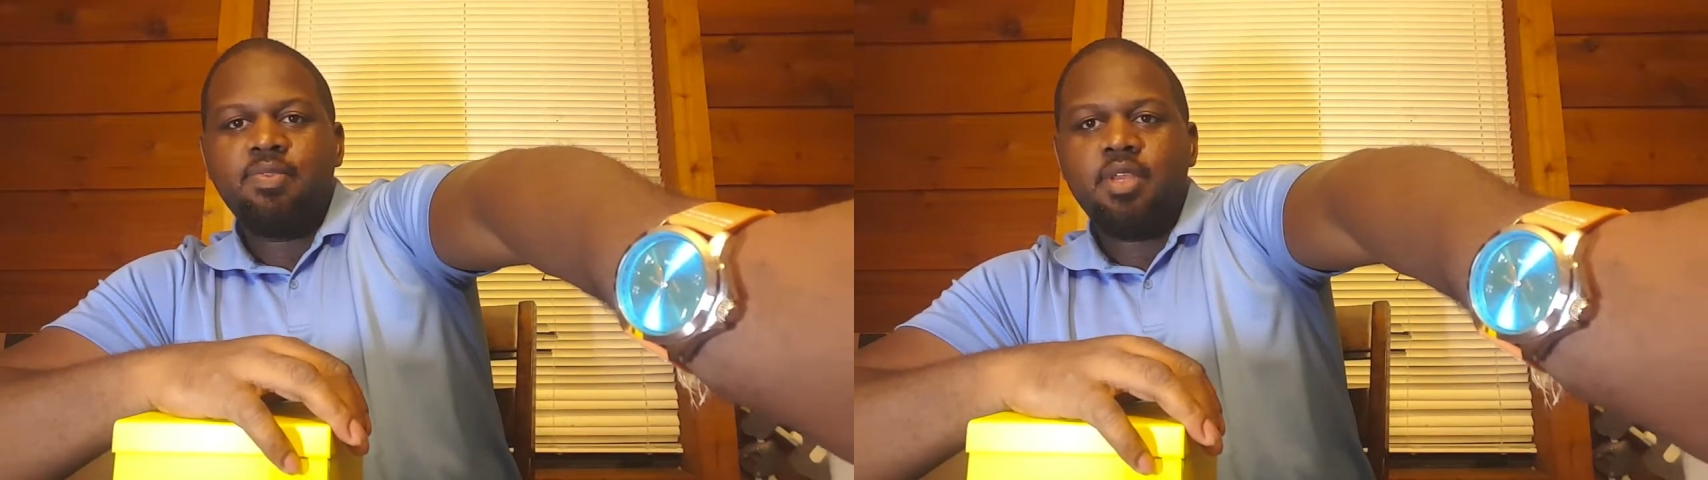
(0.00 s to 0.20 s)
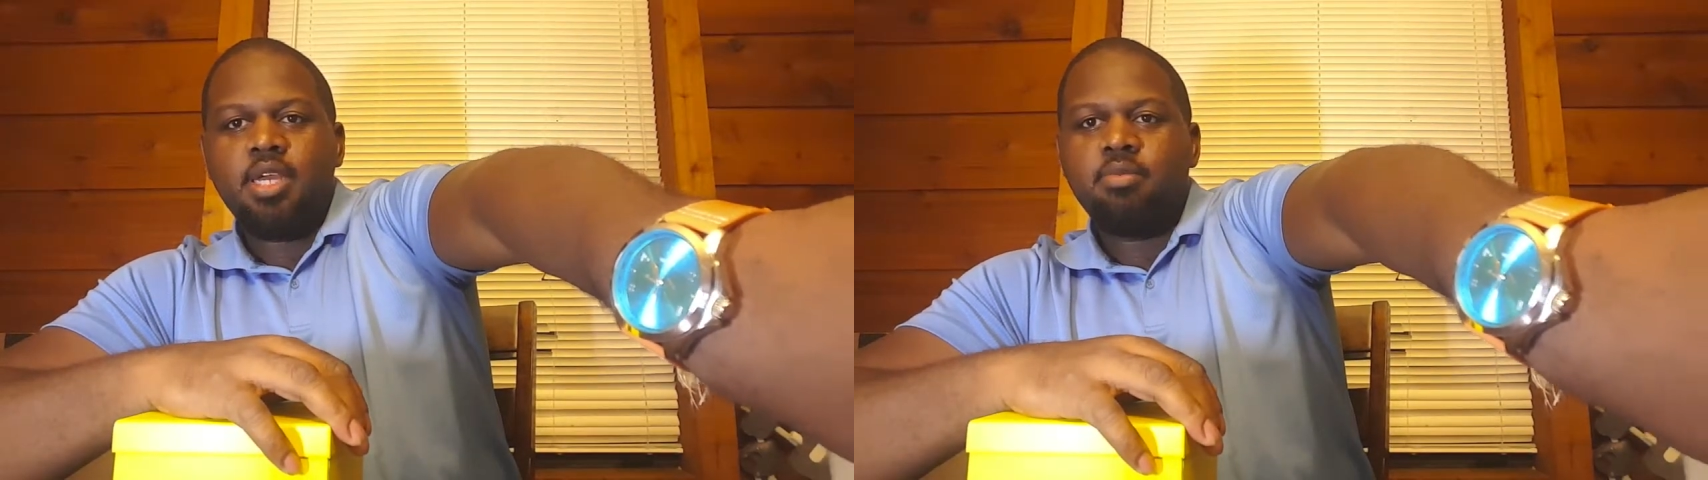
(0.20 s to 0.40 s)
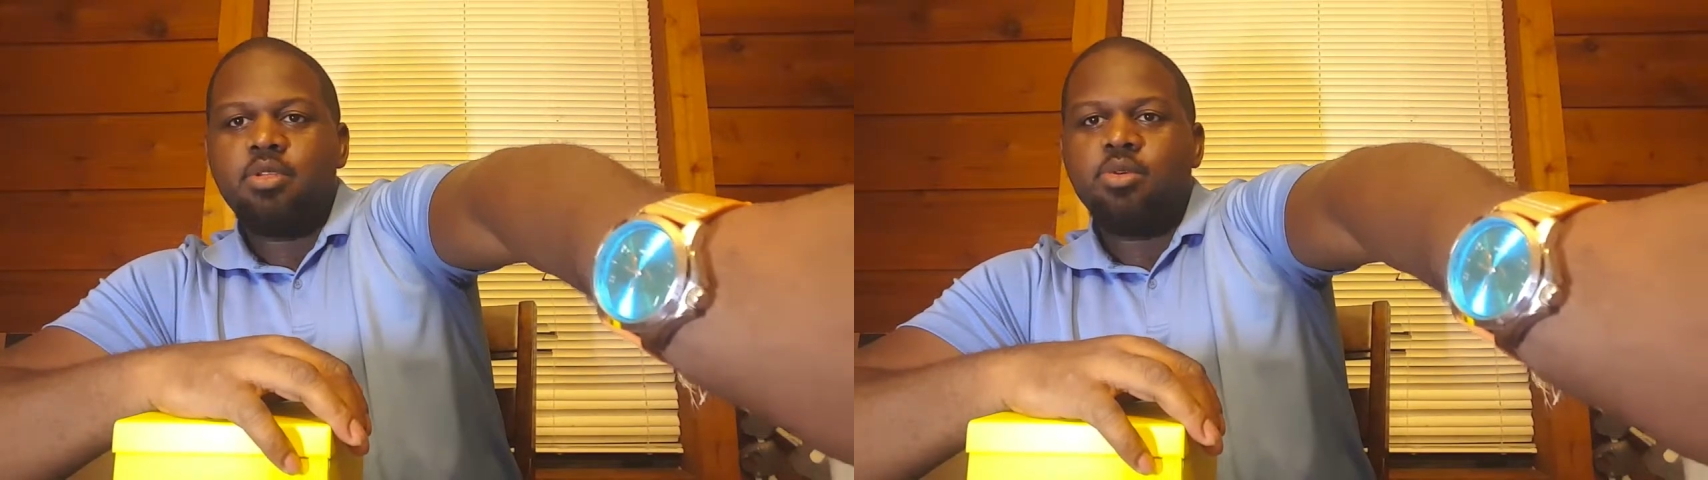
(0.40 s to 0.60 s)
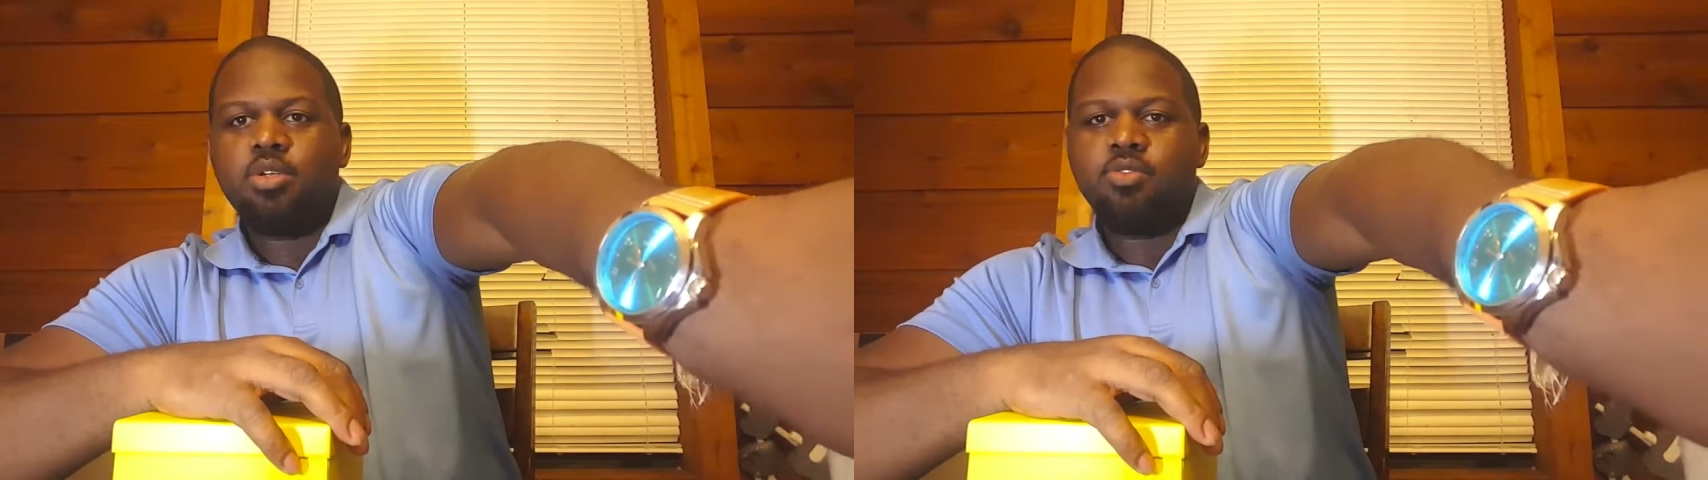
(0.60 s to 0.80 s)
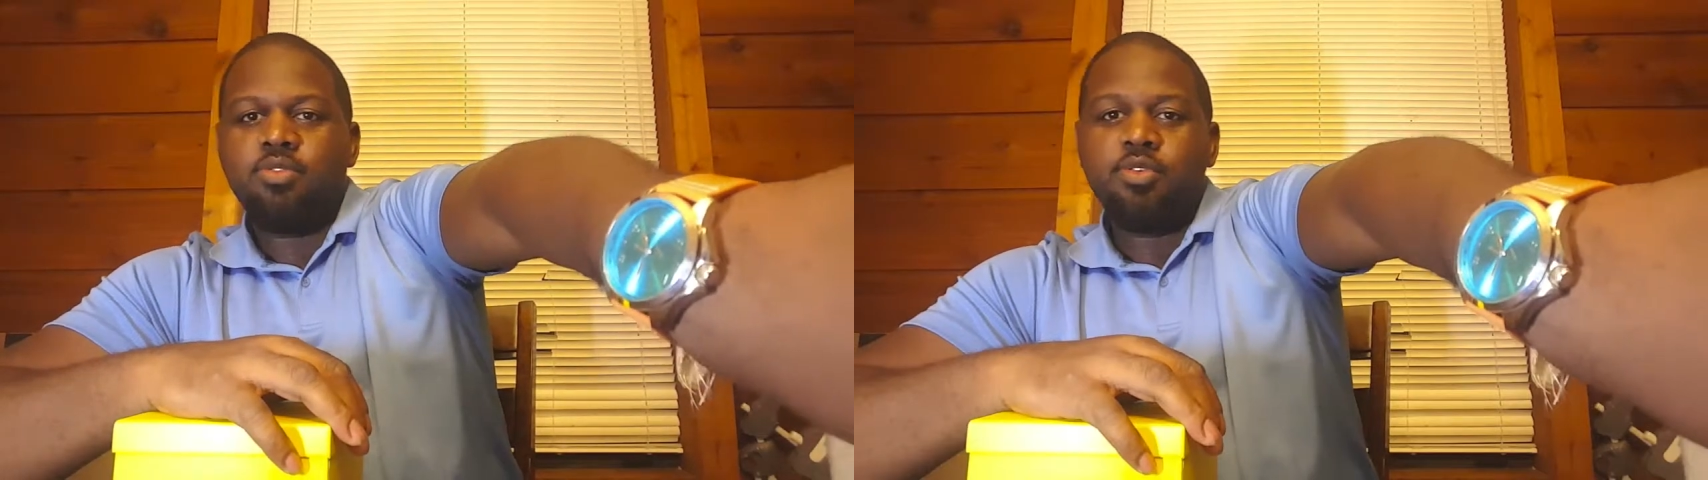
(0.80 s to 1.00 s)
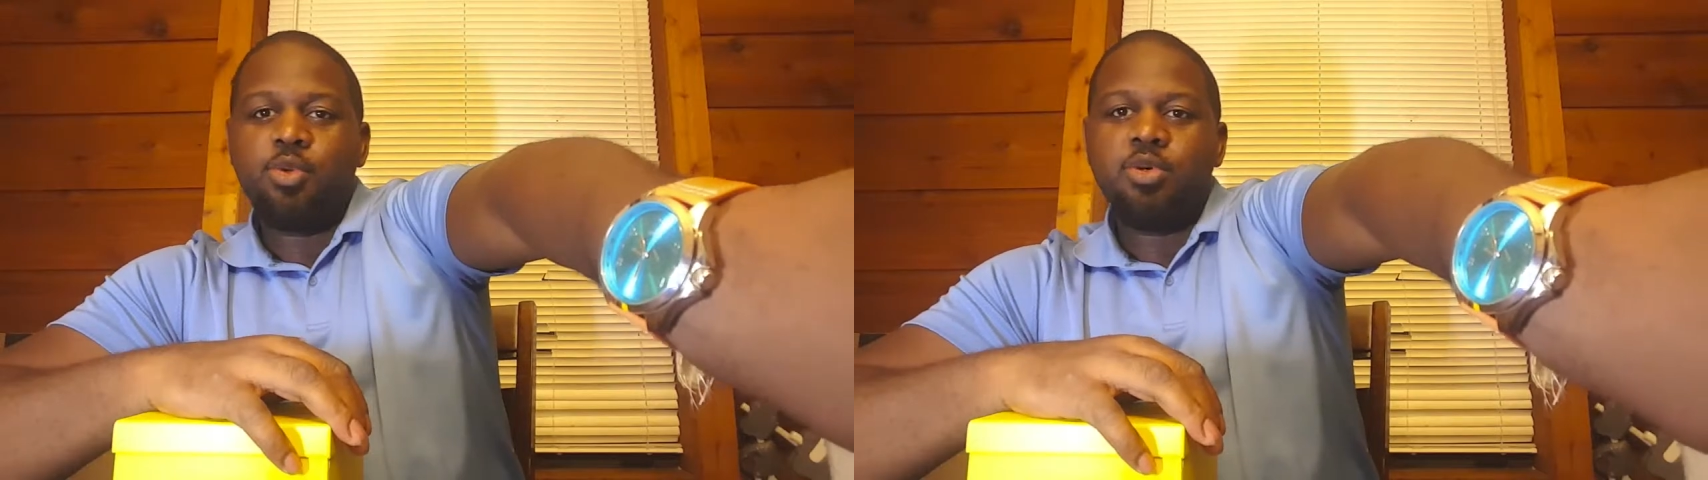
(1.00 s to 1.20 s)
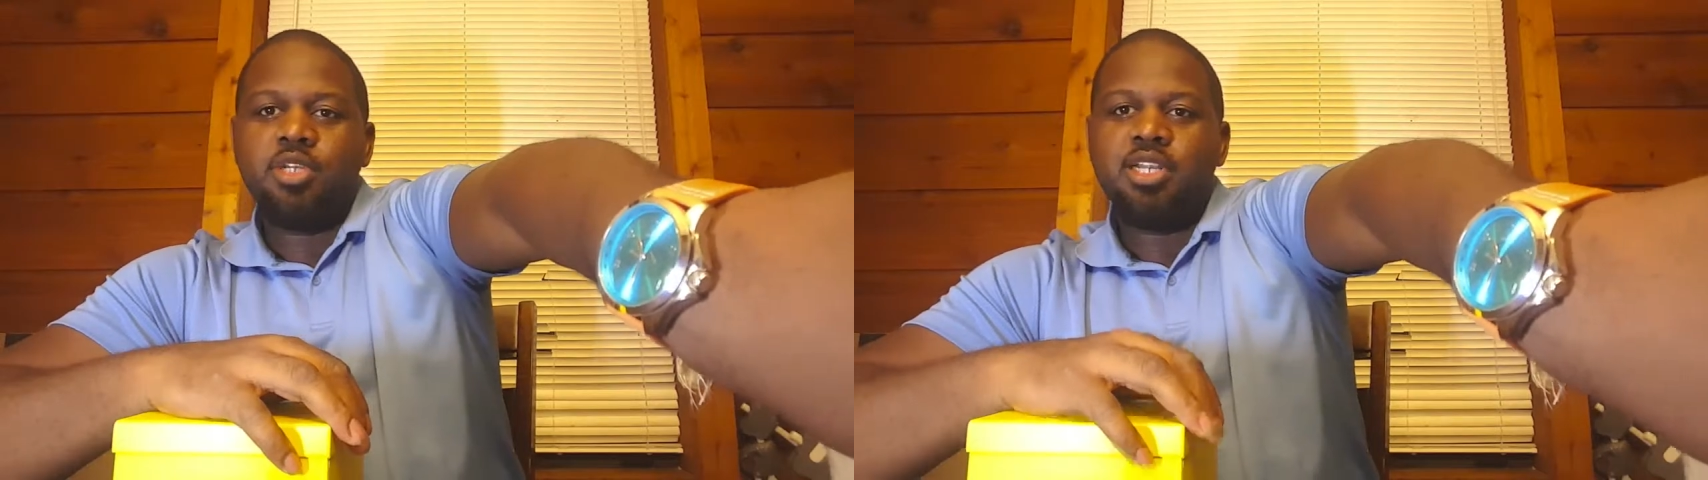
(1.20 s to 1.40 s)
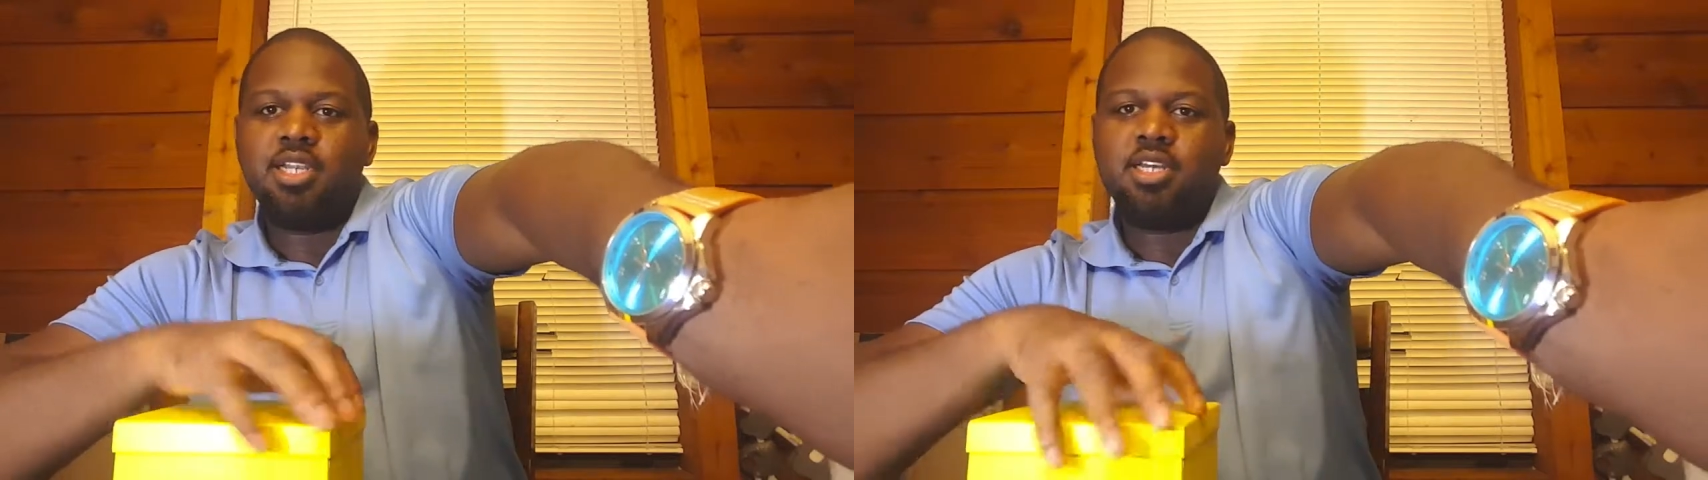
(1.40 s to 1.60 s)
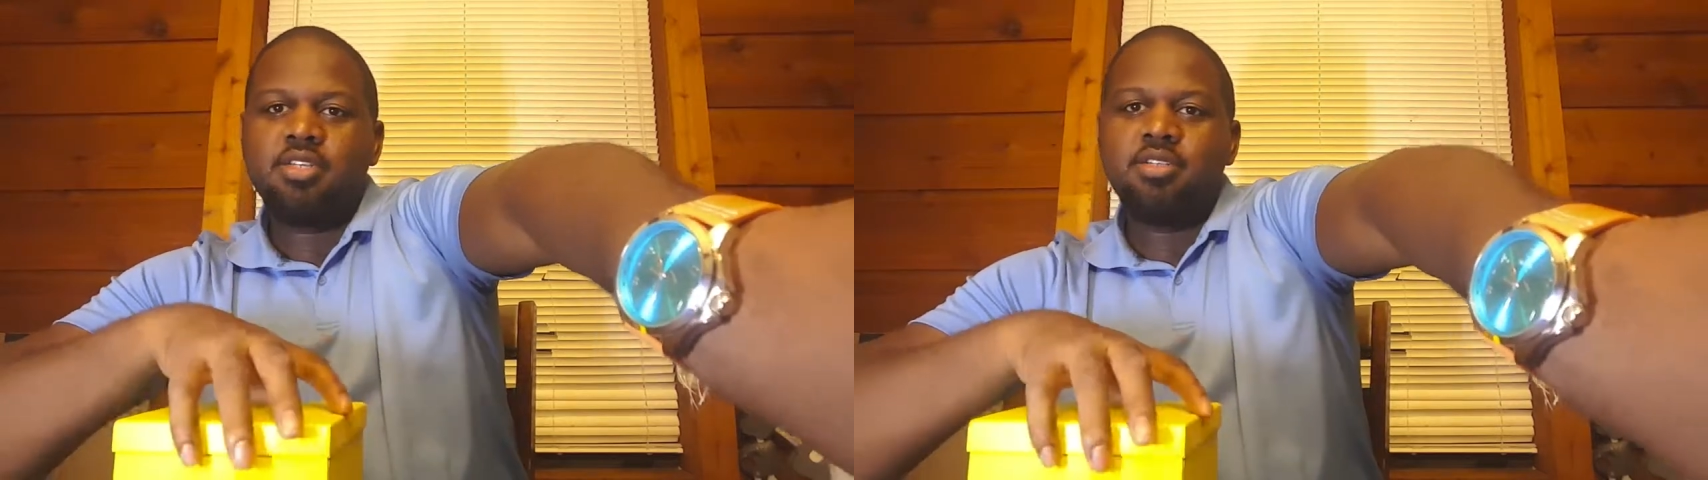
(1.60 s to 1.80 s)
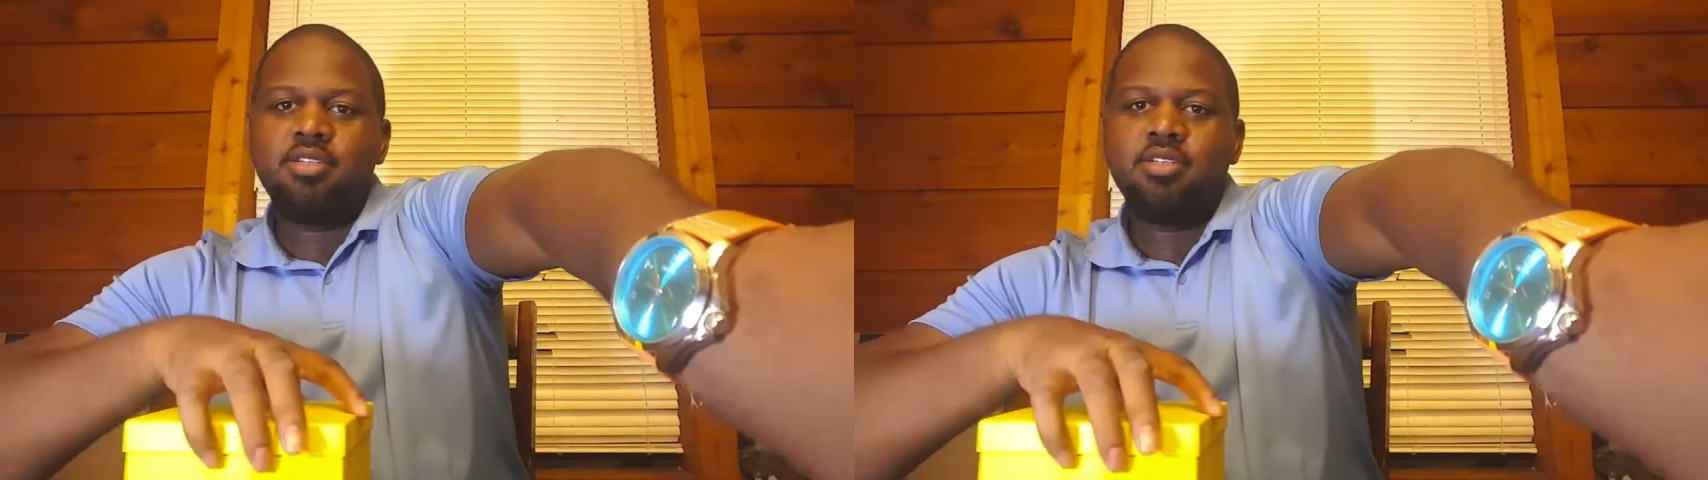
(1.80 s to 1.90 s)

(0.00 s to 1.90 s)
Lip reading: I'll be doing a review on that later.